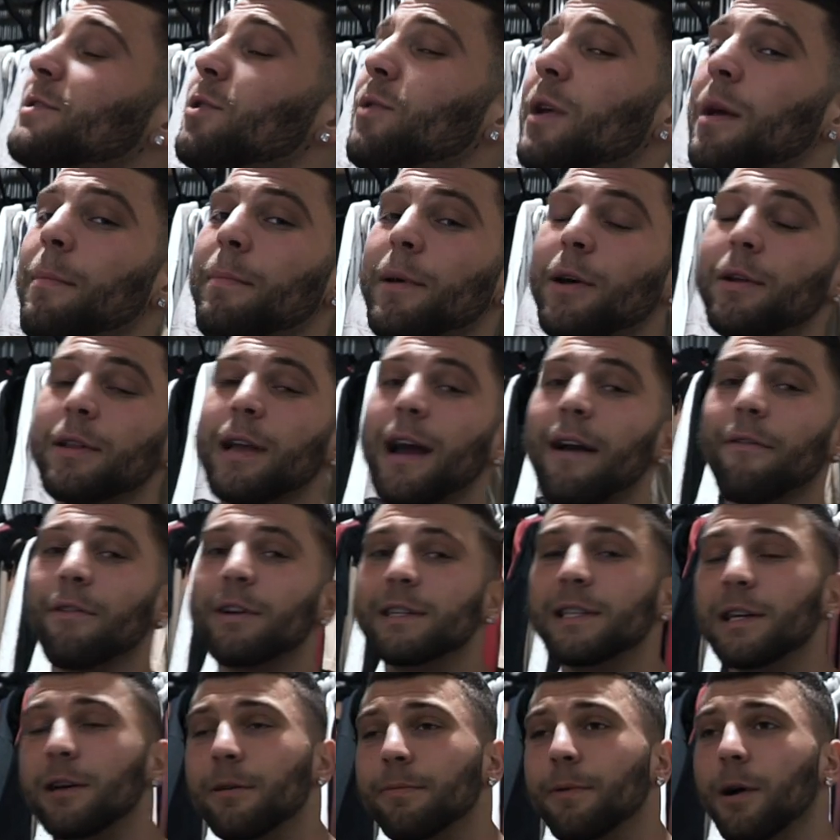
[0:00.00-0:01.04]
so we can build every
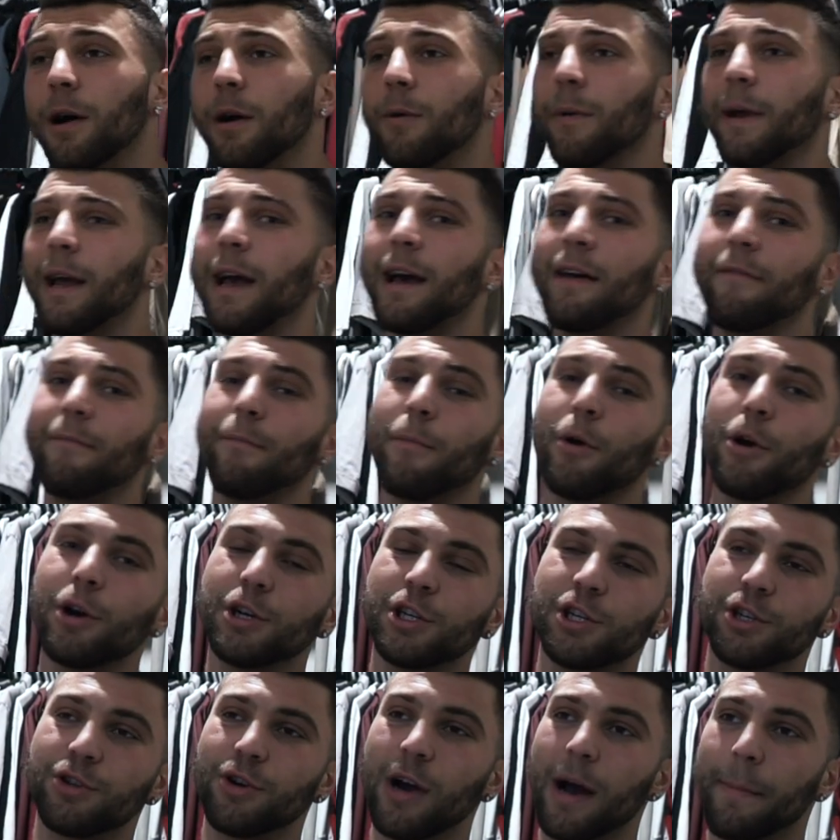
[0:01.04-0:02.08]
single part. We have
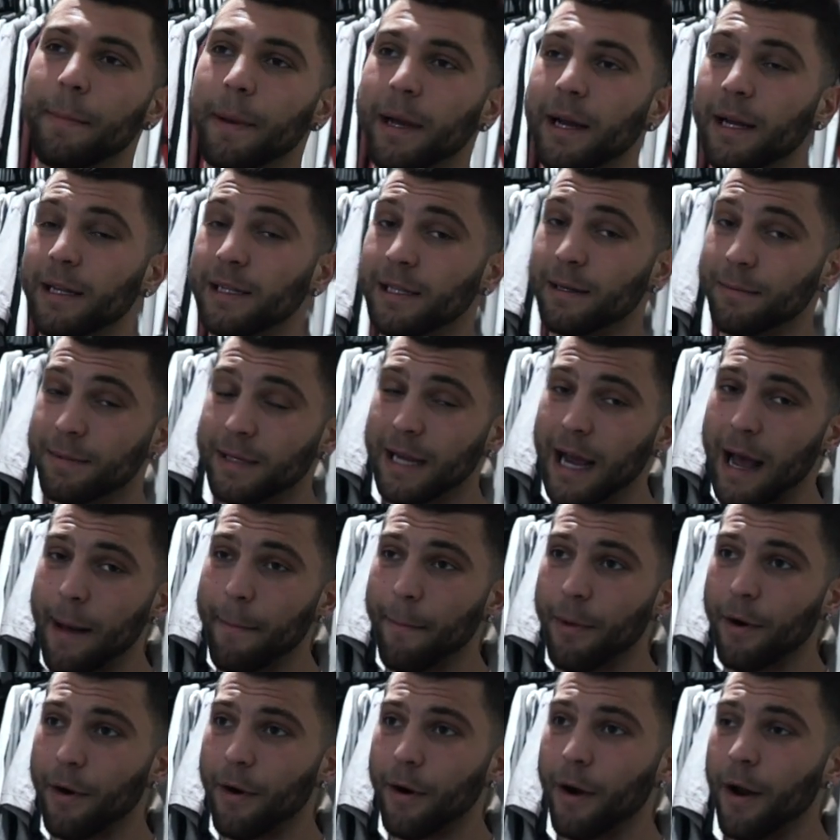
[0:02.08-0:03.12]
merch dropping in
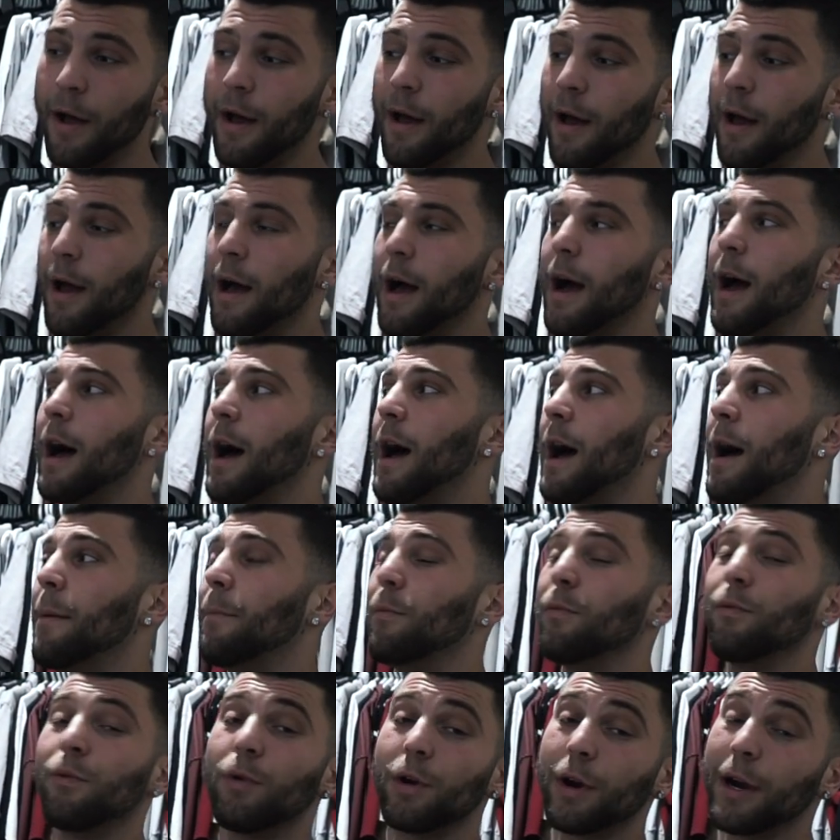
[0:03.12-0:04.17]
September.
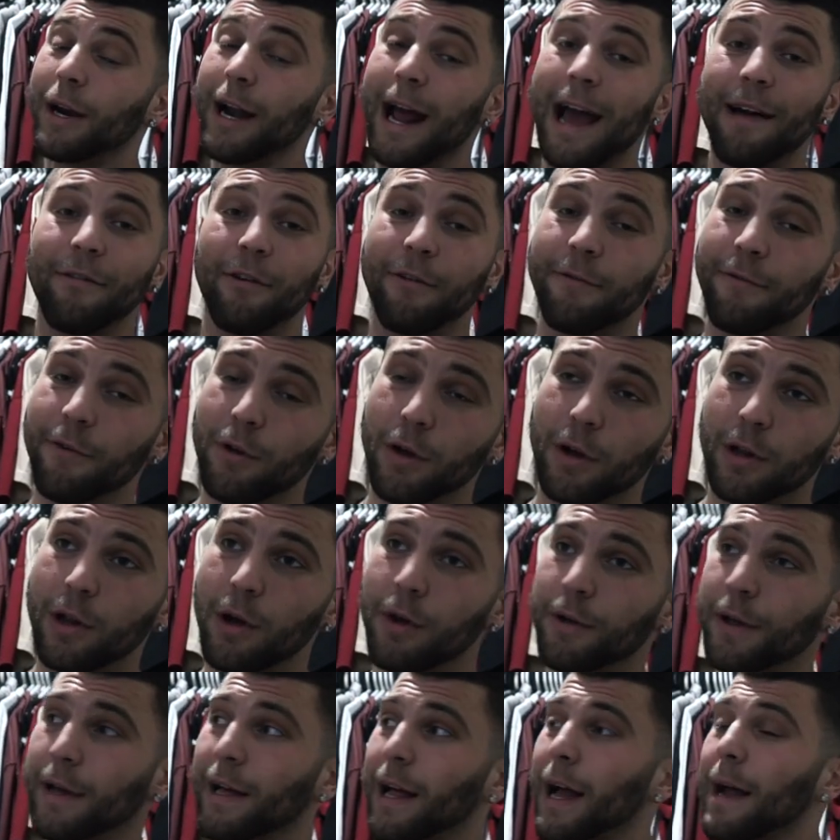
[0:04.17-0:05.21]
Um, we're going to have a full
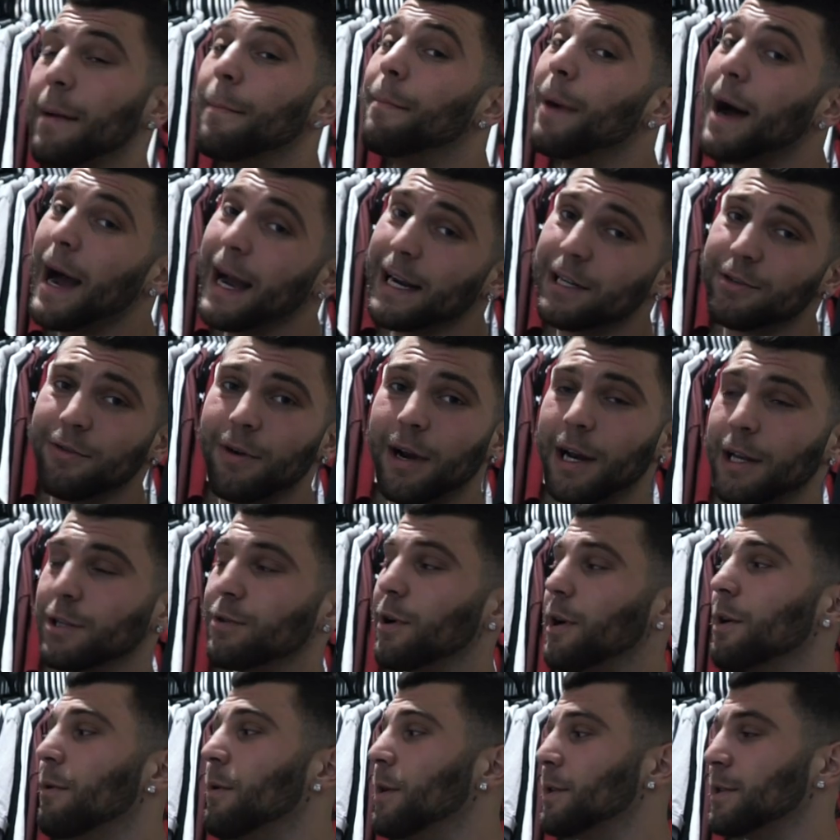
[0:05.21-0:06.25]
clothing line by
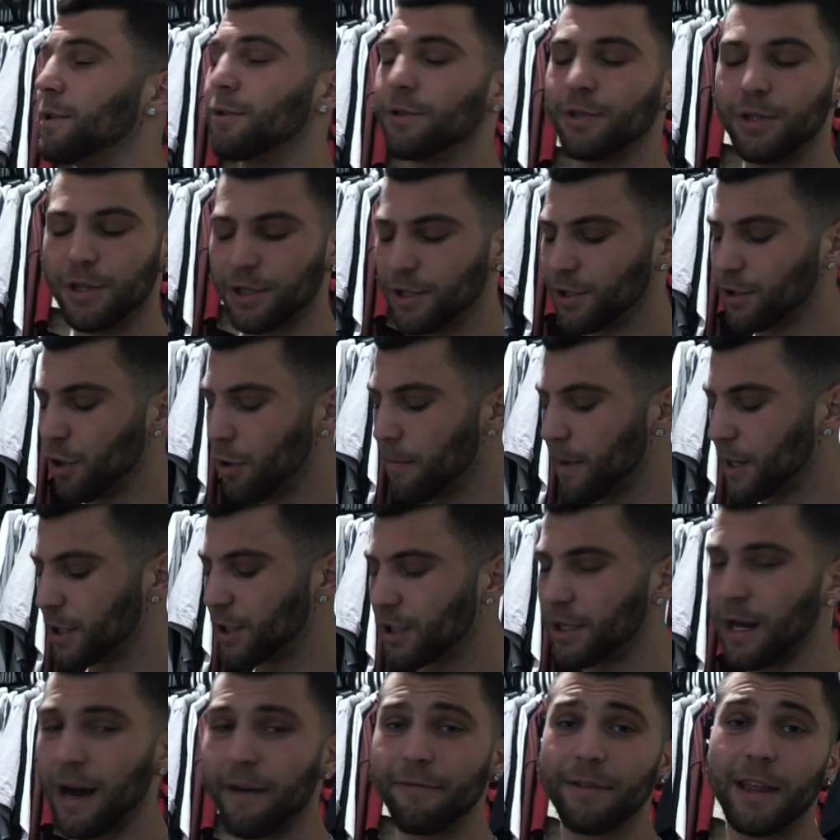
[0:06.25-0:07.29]
2021. So it's just so much
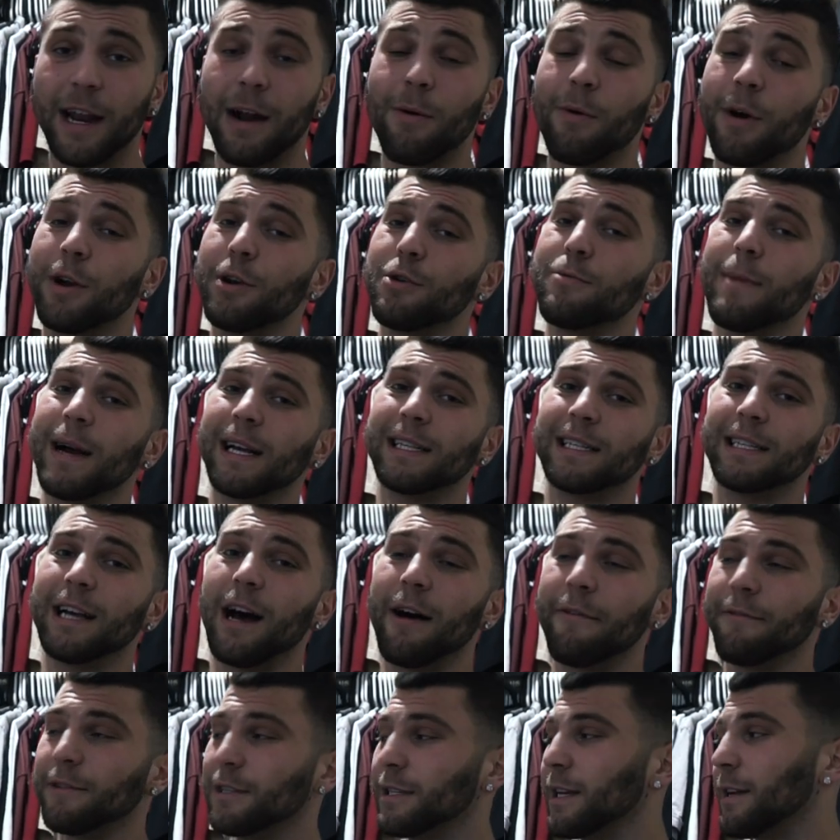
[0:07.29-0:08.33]
stuff that I want to do
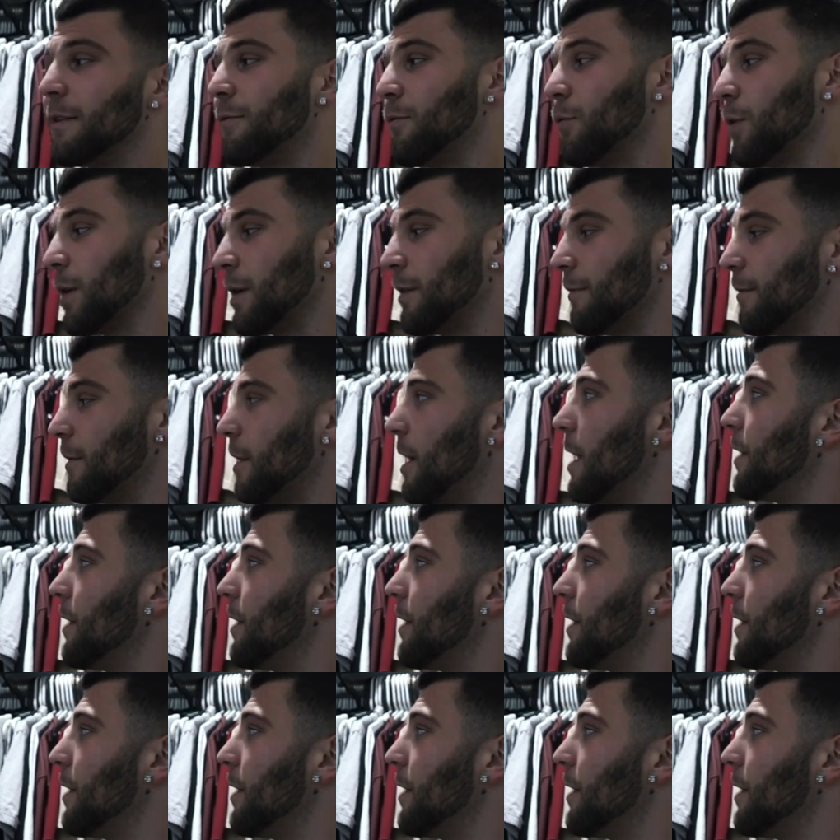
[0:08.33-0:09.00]
myself instead of working for